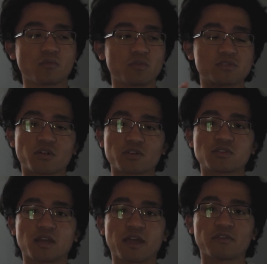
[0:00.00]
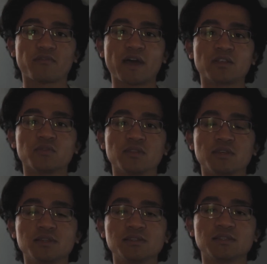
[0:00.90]
start to kind of value
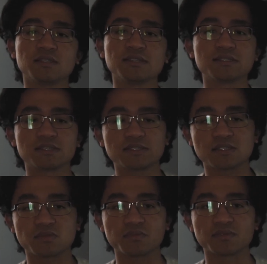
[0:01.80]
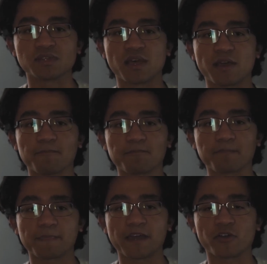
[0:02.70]
these and these systems that
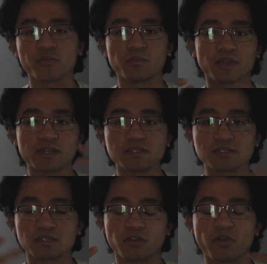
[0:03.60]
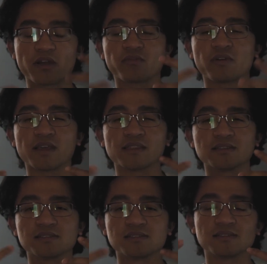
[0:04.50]
are in place to gratify
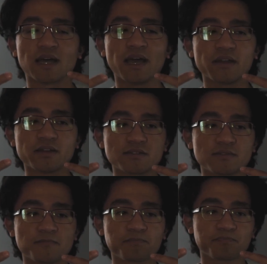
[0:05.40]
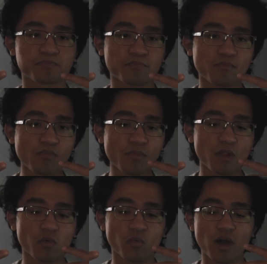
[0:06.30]
these desires,
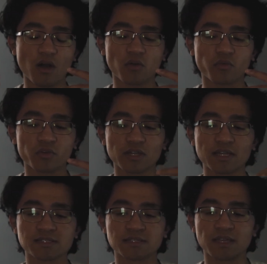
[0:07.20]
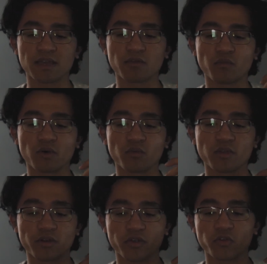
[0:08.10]
while realizing that while we
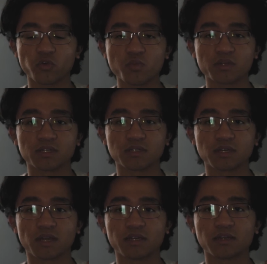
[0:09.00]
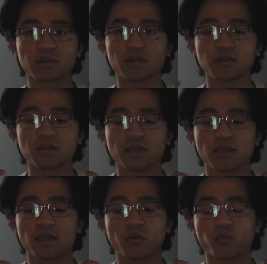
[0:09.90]
are human and
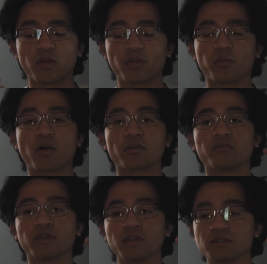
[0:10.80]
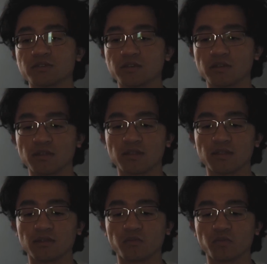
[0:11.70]
we are a part of nature,
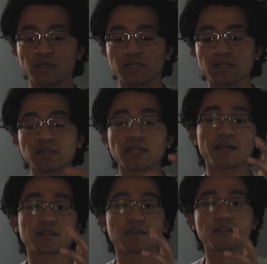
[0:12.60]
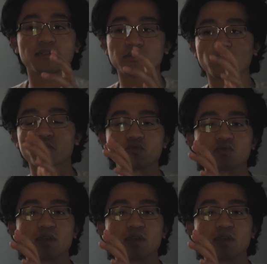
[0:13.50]
we neglect those